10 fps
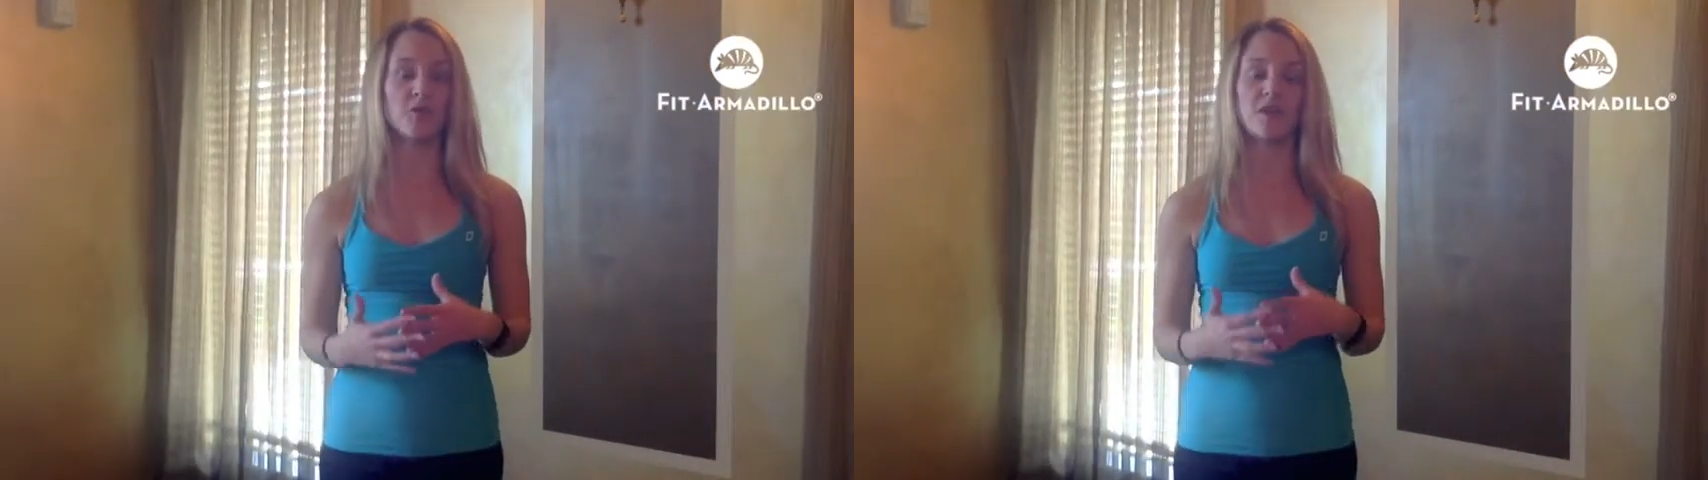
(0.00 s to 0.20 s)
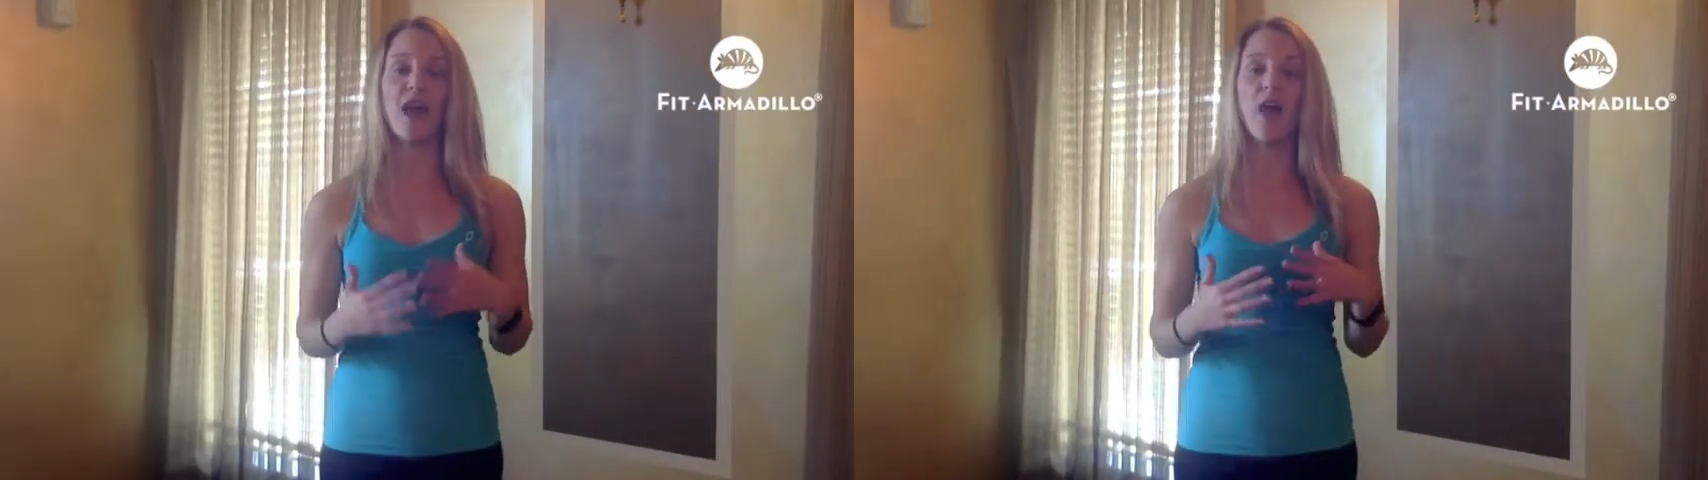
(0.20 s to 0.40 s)

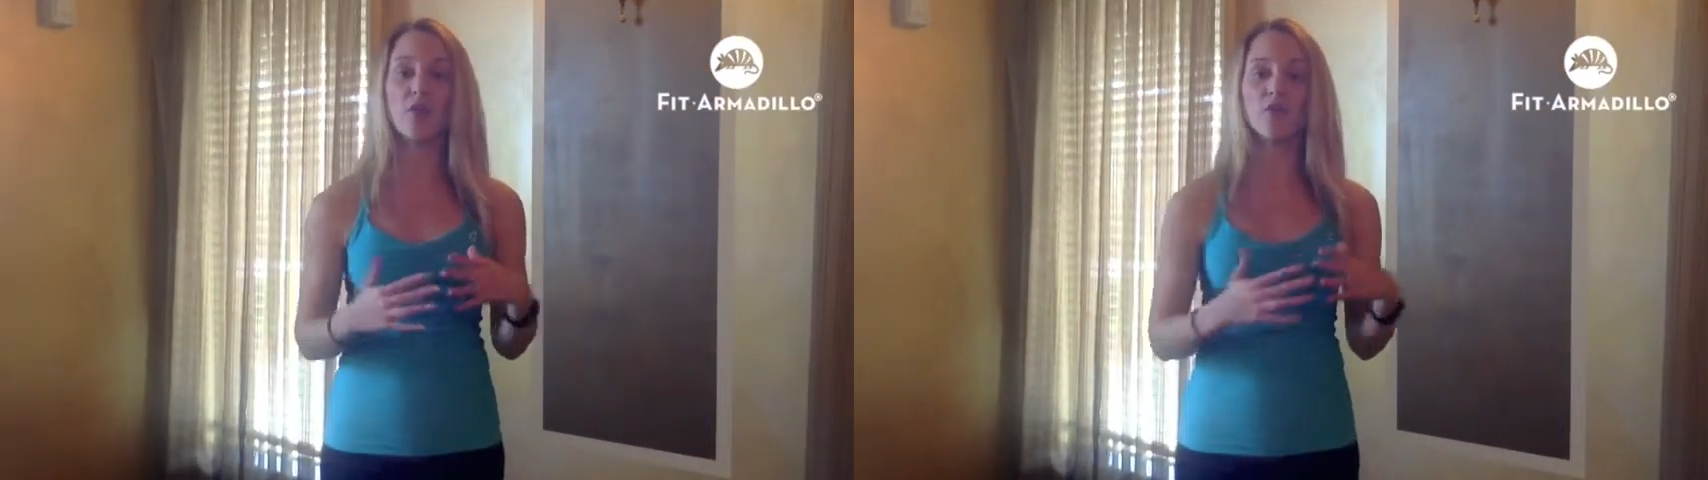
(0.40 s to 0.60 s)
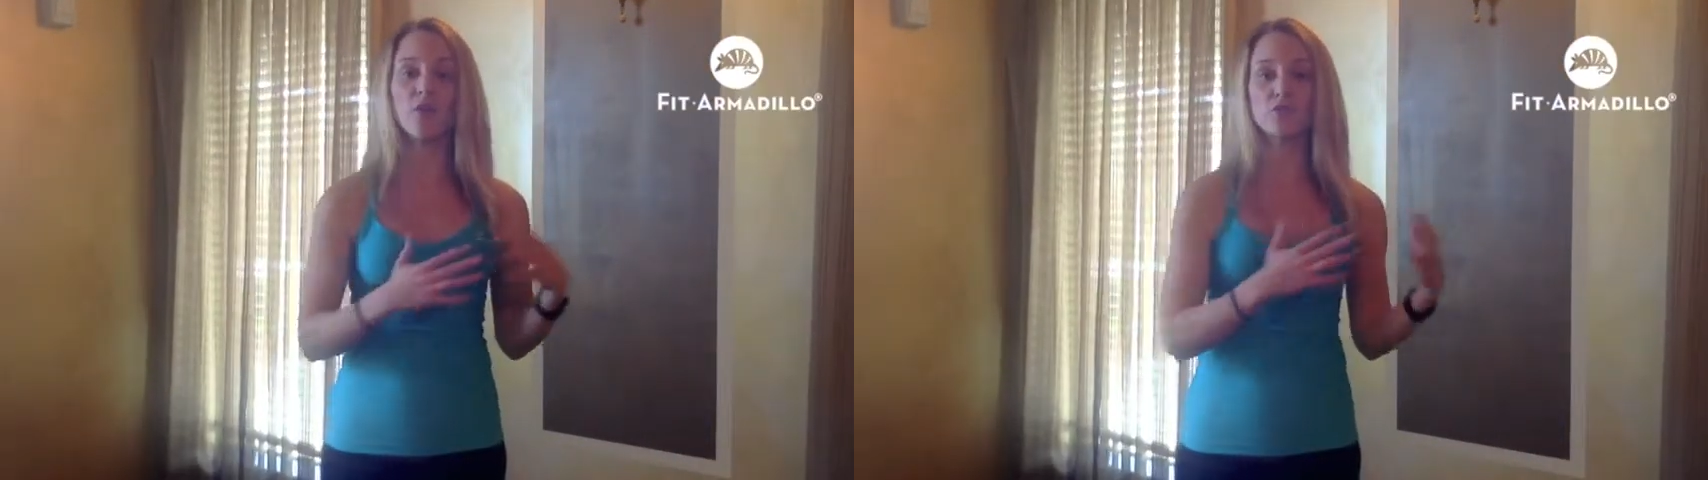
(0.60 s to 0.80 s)
with a
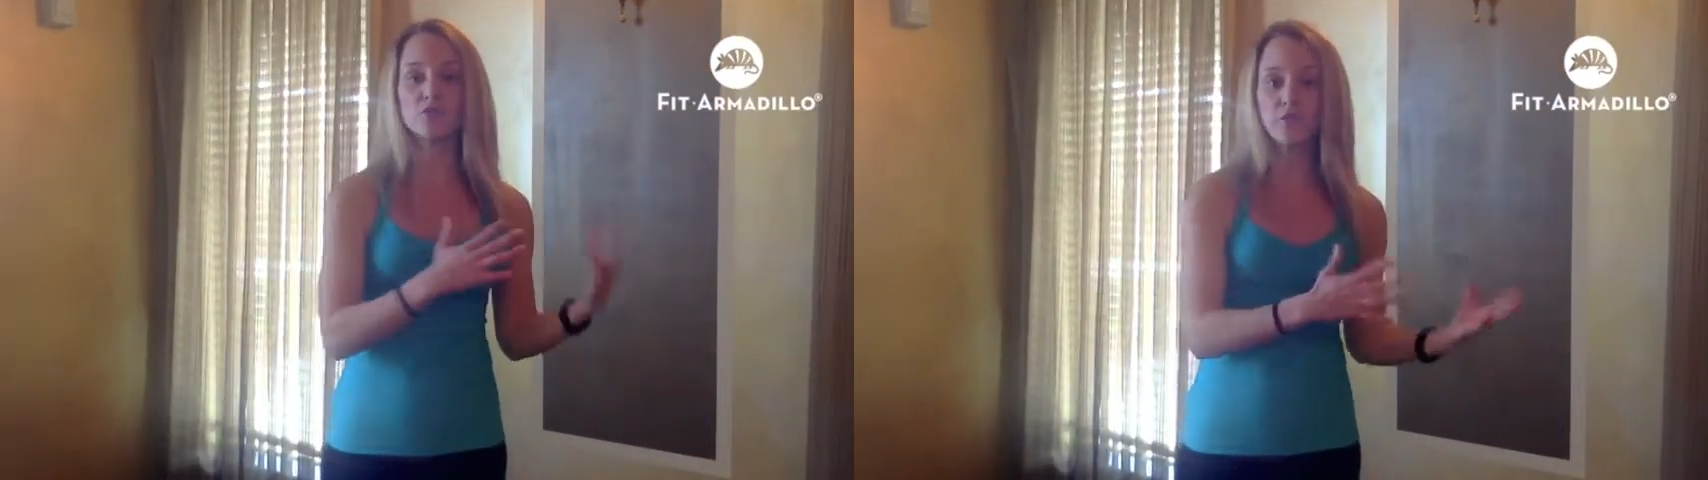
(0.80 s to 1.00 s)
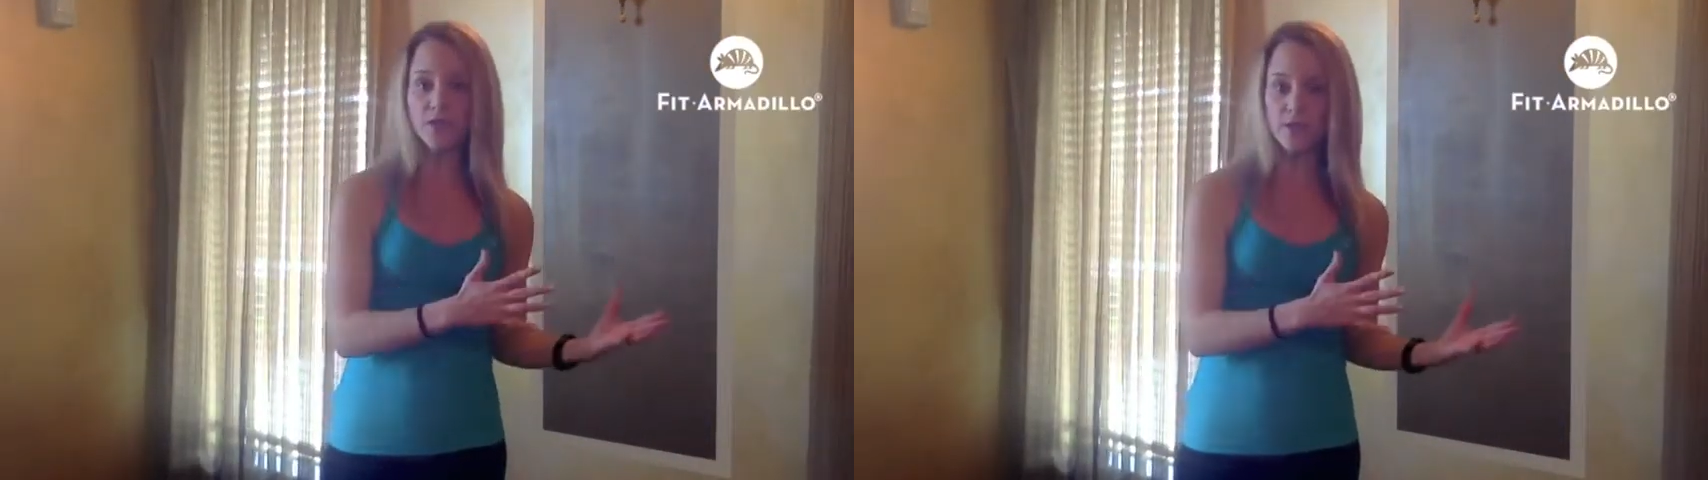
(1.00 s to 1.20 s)
health coach
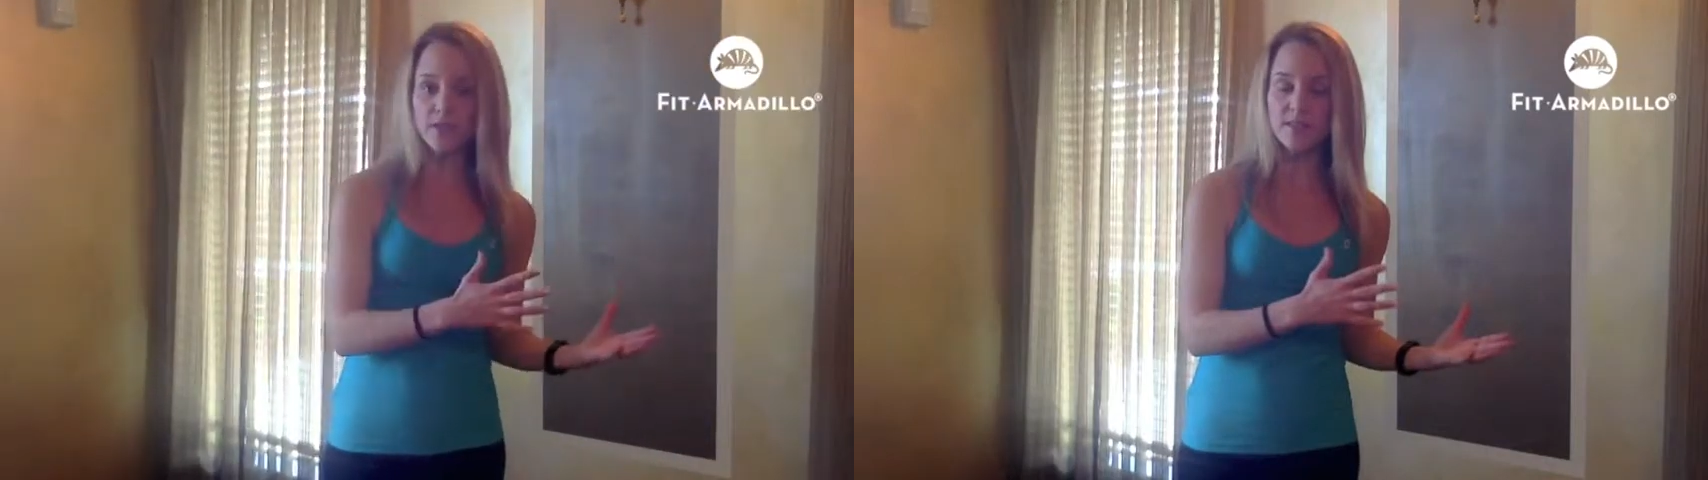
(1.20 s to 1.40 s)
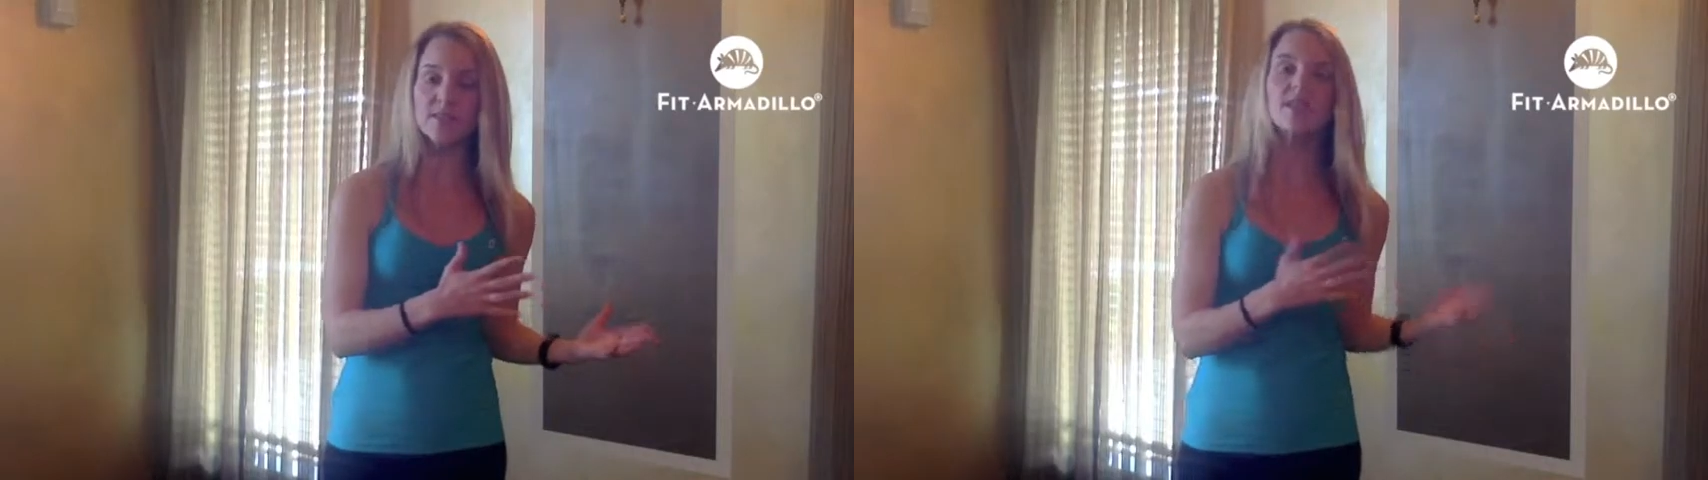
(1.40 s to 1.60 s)
first